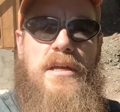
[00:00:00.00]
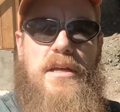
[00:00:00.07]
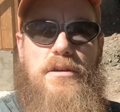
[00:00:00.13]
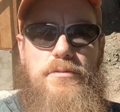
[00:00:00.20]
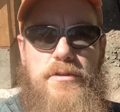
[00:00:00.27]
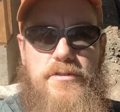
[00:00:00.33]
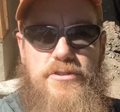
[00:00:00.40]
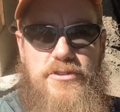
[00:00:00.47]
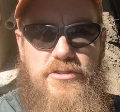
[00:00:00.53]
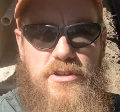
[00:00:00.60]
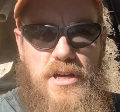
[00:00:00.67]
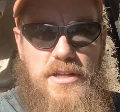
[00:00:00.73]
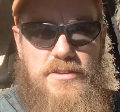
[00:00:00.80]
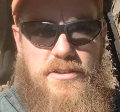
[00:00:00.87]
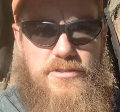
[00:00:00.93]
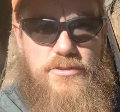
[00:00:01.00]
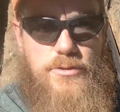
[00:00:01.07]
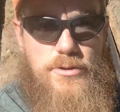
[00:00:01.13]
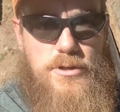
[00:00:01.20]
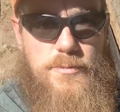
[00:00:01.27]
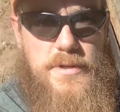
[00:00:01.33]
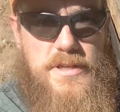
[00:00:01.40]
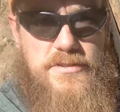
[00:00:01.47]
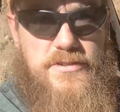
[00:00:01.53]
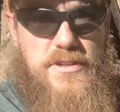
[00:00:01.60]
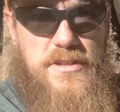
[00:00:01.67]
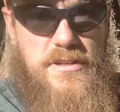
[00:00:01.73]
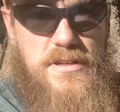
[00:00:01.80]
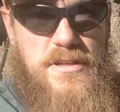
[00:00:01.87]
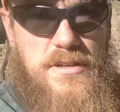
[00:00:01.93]
And we just got this corner piece
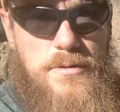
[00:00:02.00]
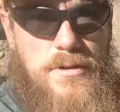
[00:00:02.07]
in